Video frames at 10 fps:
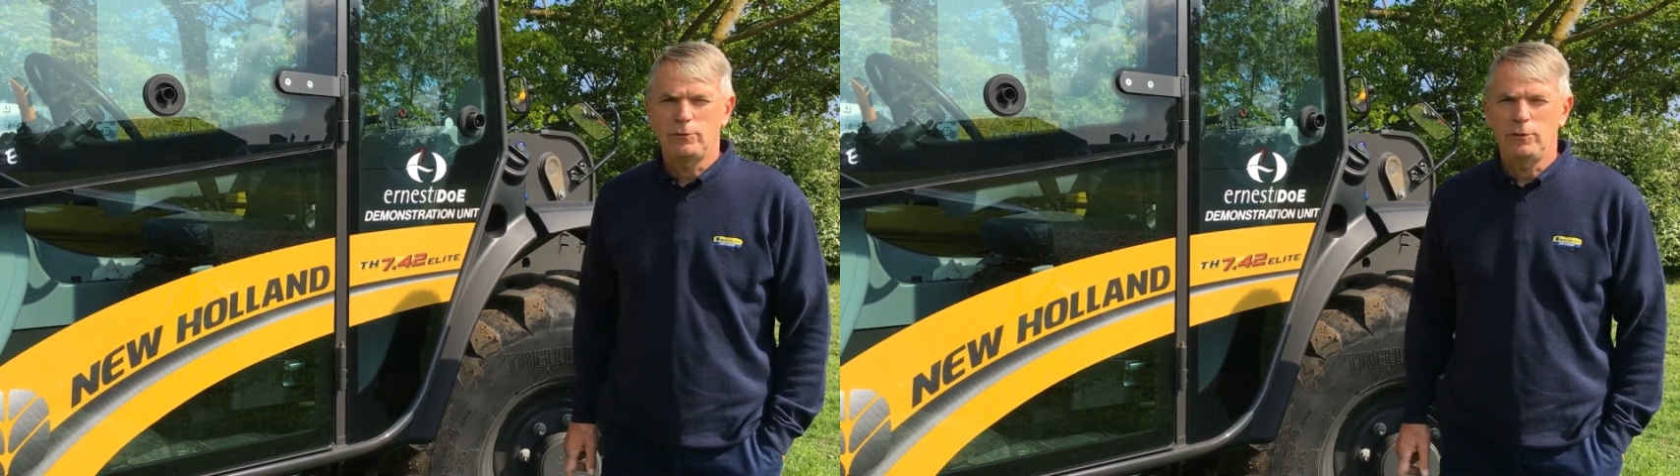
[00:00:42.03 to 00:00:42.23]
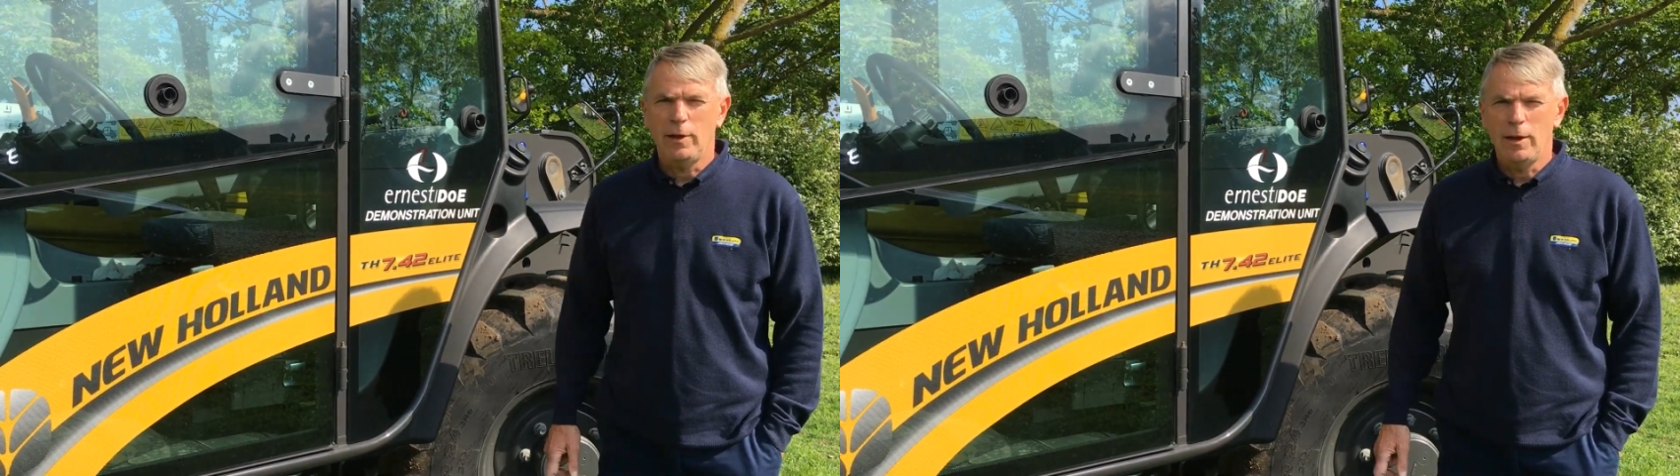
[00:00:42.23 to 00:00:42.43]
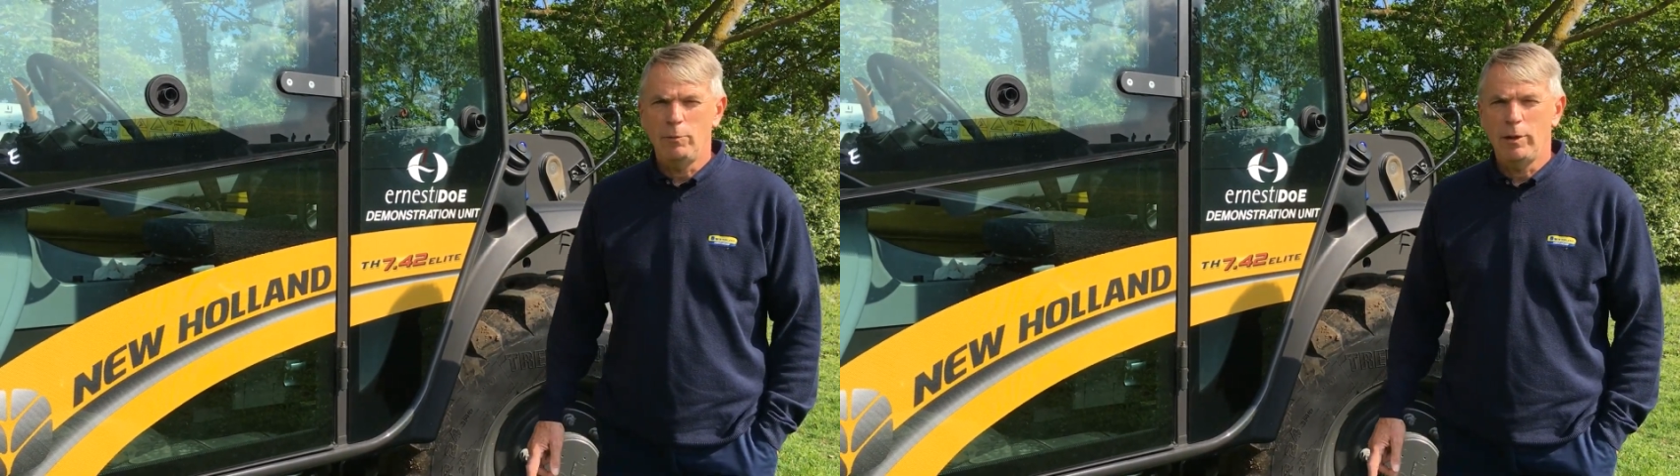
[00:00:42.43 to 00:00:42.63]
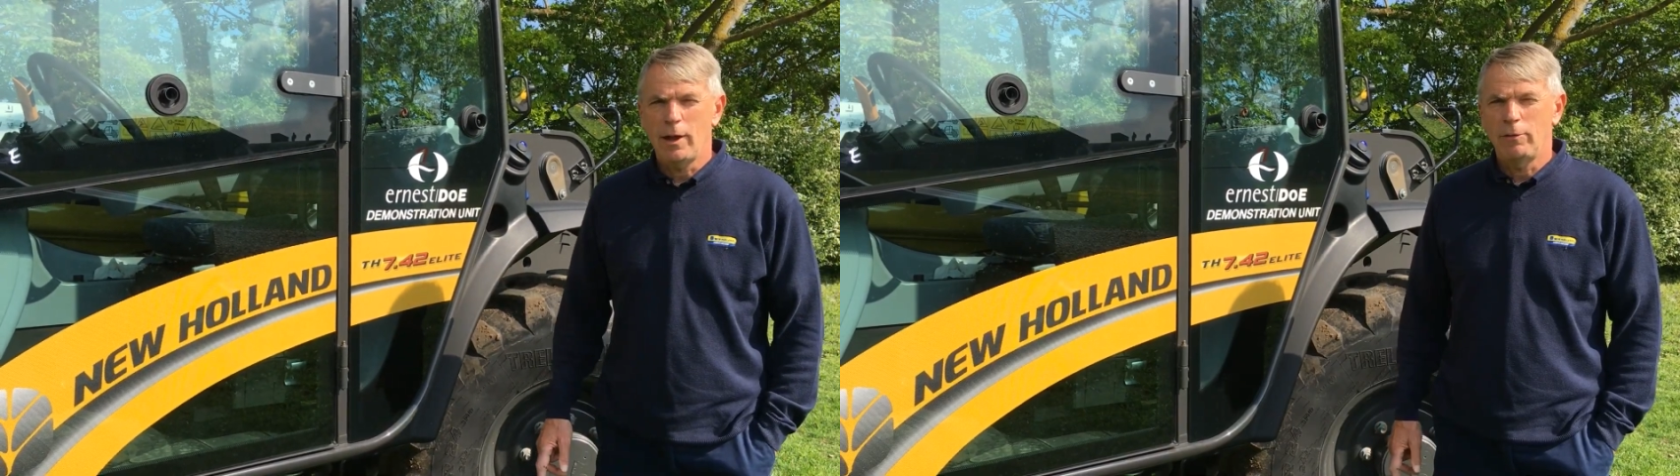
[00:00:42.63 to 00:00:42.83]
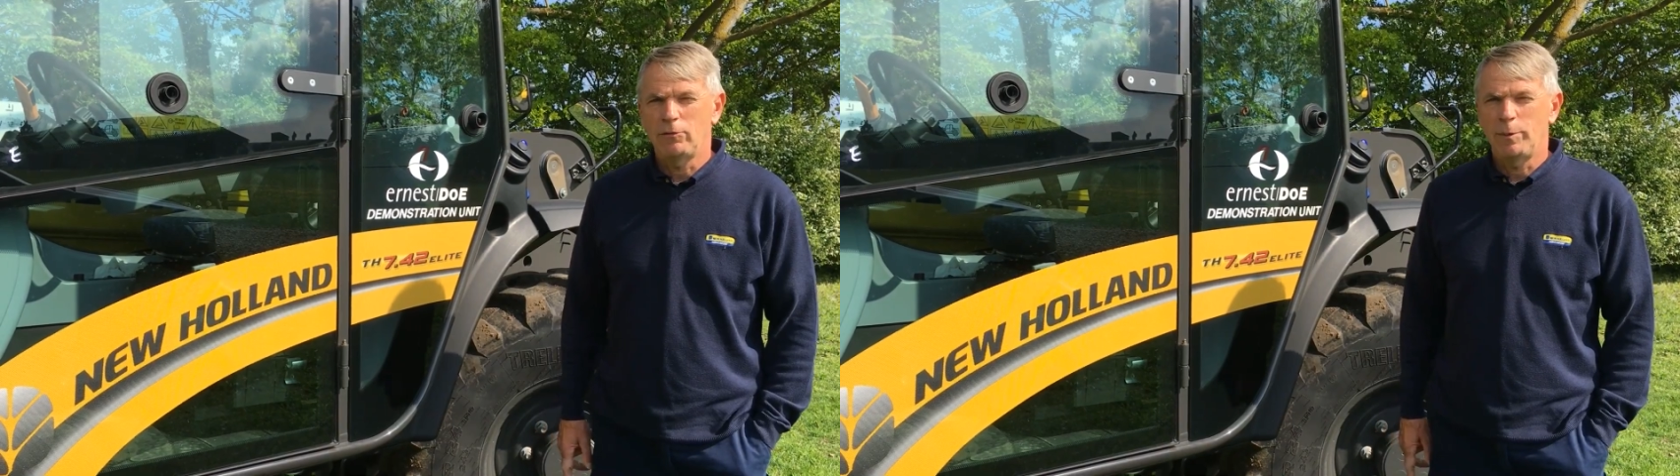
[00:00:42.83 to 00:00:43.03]
Today we're
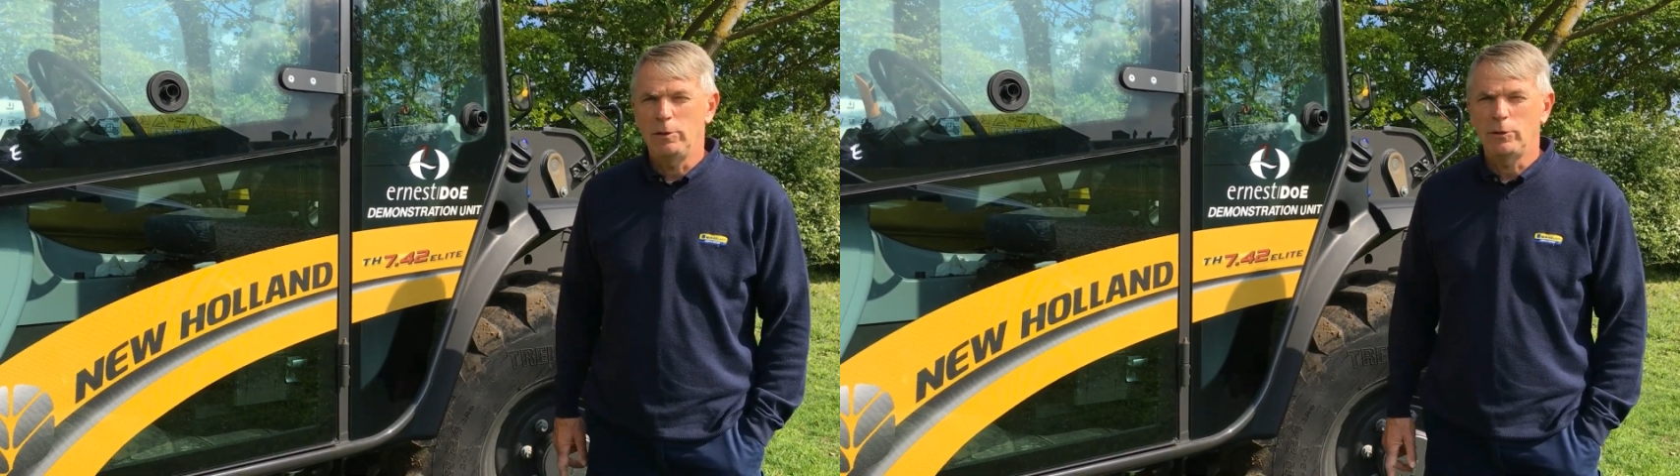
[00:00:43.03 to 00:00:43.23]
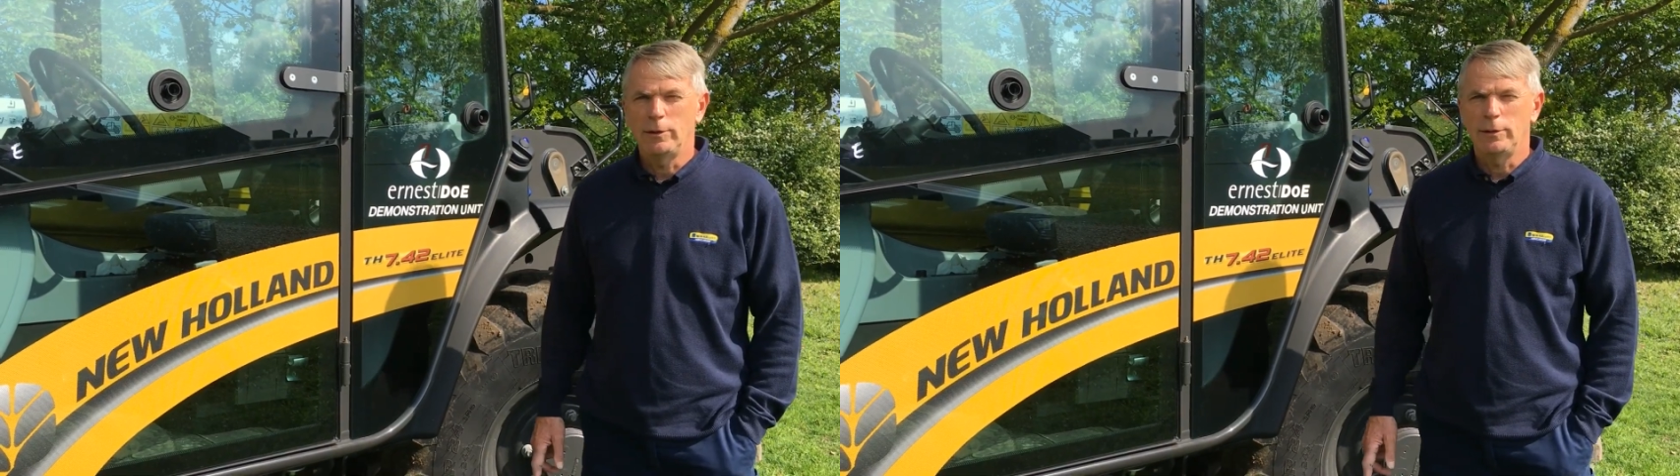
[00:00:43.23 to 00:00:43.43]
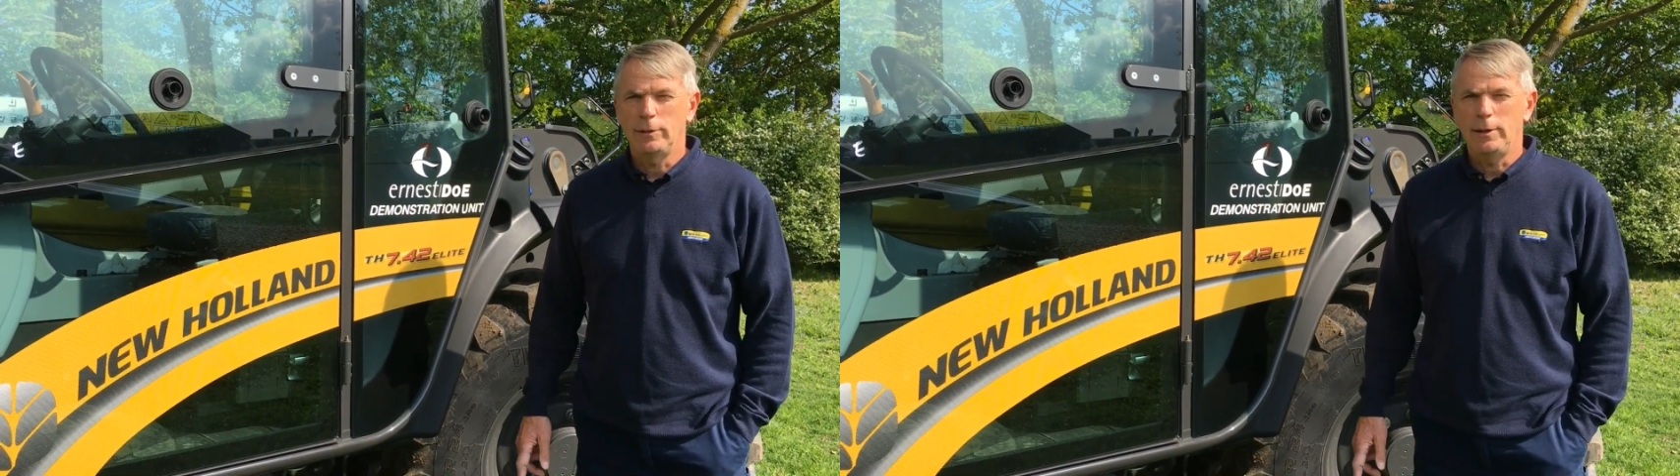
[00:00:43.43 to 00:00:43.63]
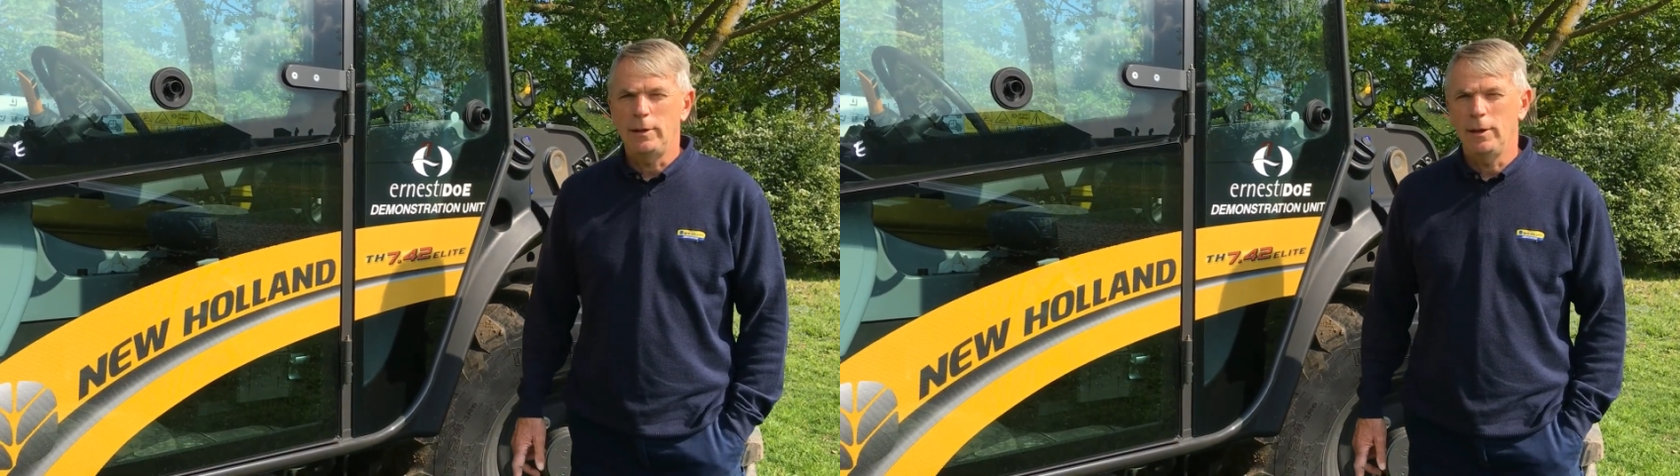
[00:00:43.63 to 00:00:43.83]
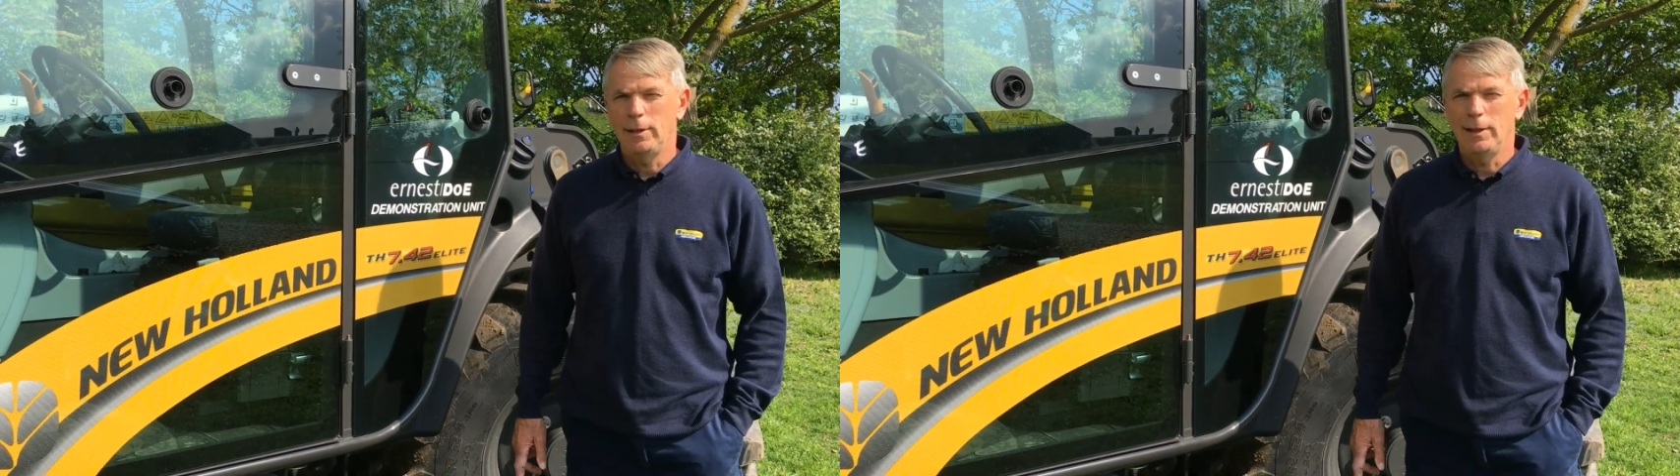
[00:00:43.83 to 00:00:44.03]
going to be looking at the
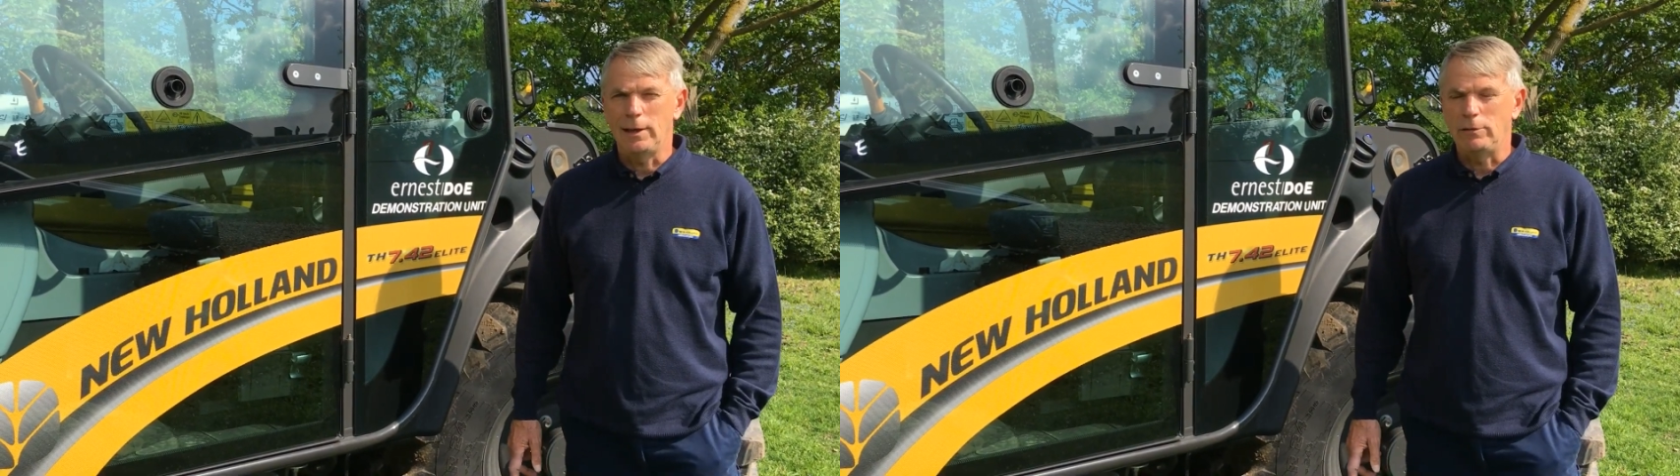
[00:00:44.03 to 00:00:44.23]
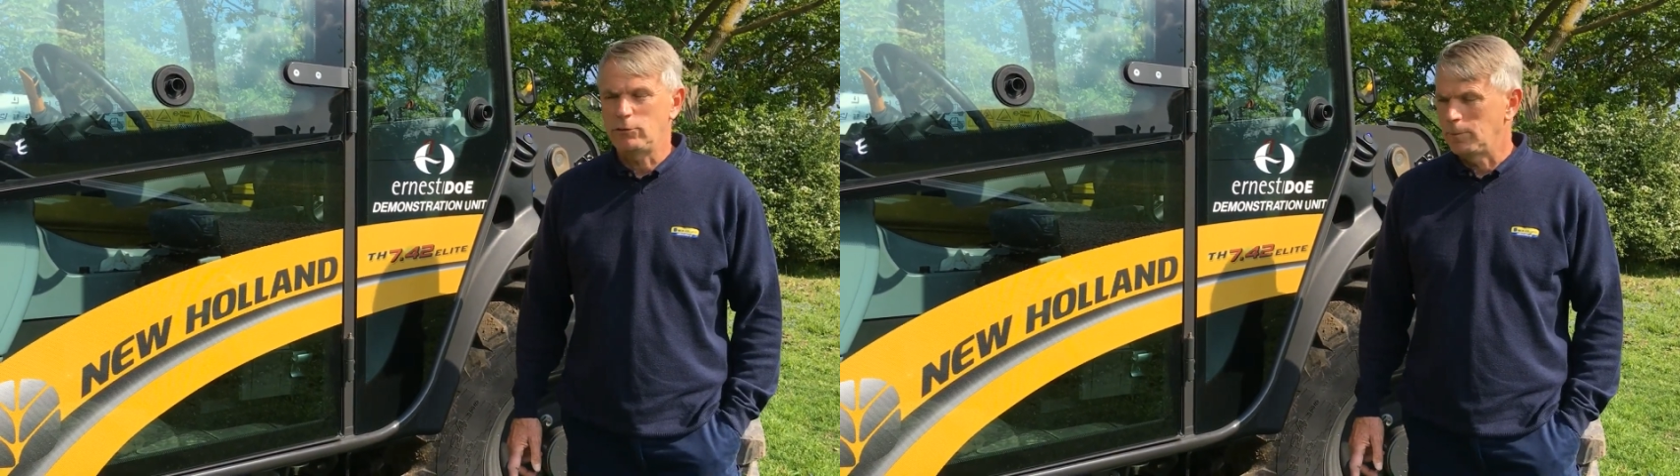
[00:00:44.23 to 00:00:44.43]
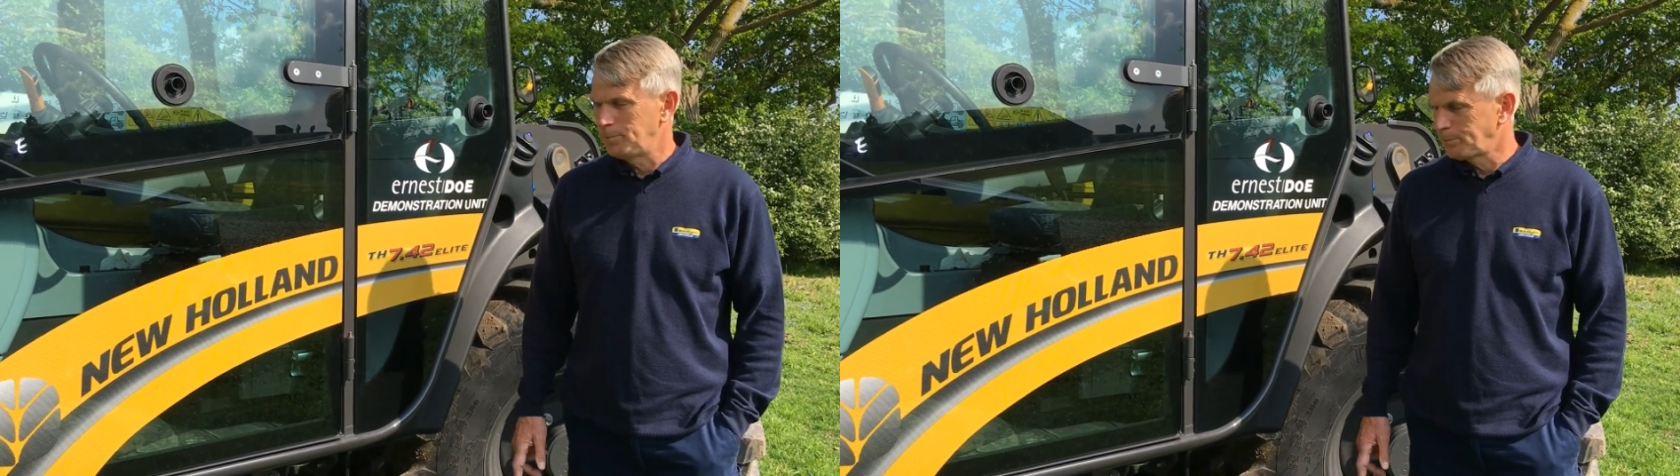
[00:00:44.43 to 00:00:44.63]
Elite.